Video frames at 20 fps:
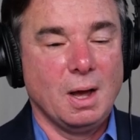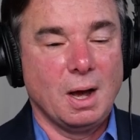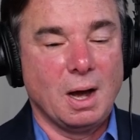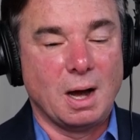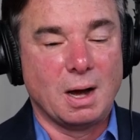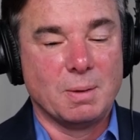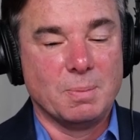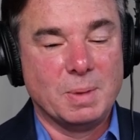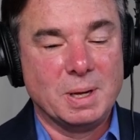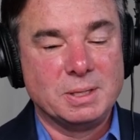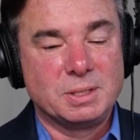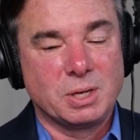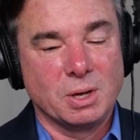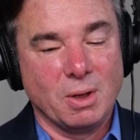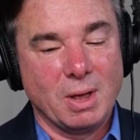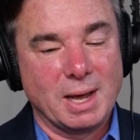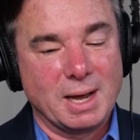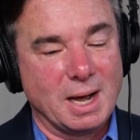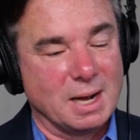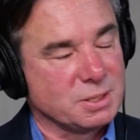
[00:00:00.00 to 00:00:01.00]

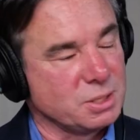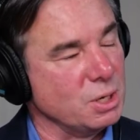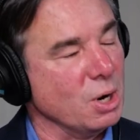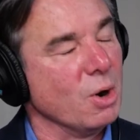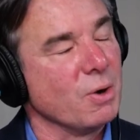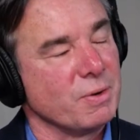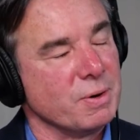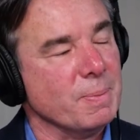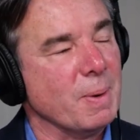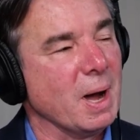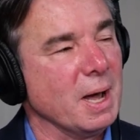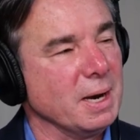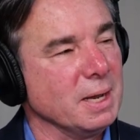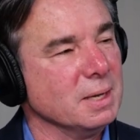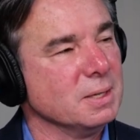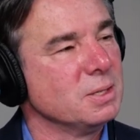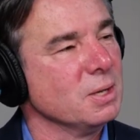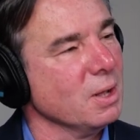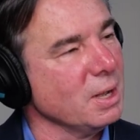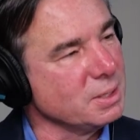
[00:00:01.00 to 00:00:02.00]
until I got to know everybody,
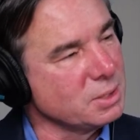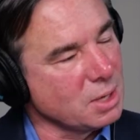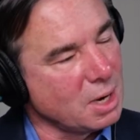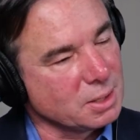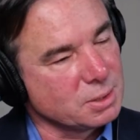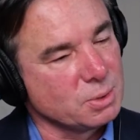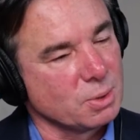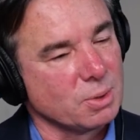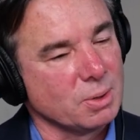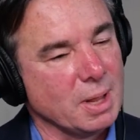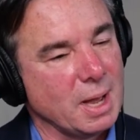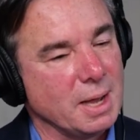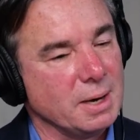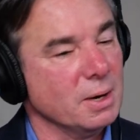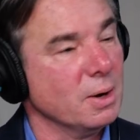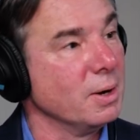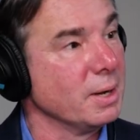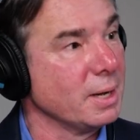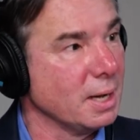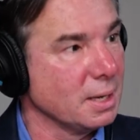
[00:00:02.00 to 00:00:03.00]
until I talked to
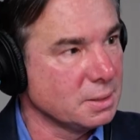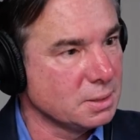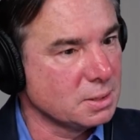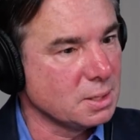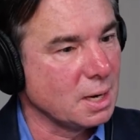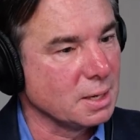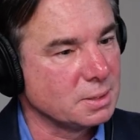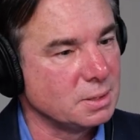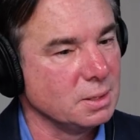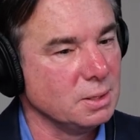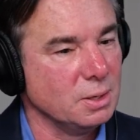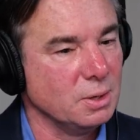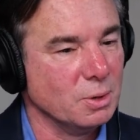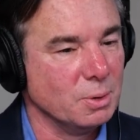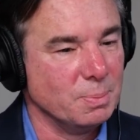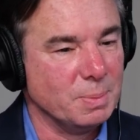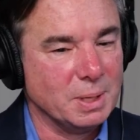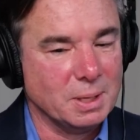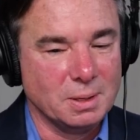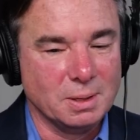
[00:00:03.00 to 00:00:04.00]
Orlando and got to talk to
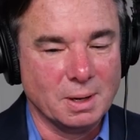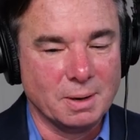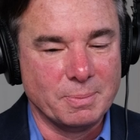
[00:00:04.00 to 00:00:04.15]
you and me.